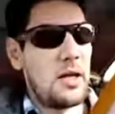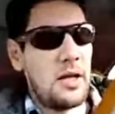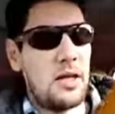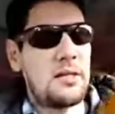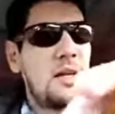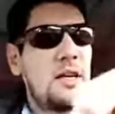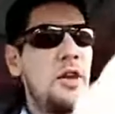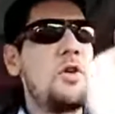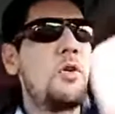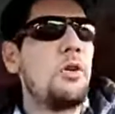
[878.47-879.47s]
It's like a
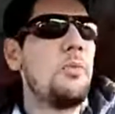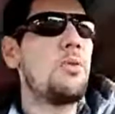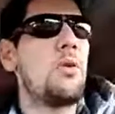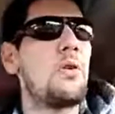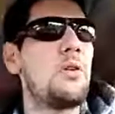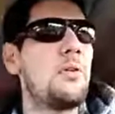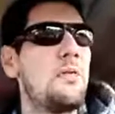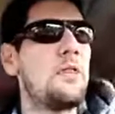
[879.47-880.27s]
normal corner with